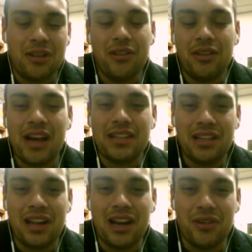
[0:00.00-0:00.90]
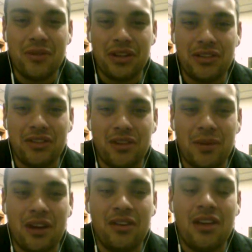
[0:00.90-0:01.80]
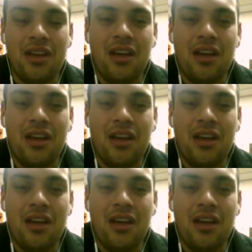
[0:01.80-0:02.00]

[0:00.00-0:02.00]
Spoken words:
The last thing I really want to talk about.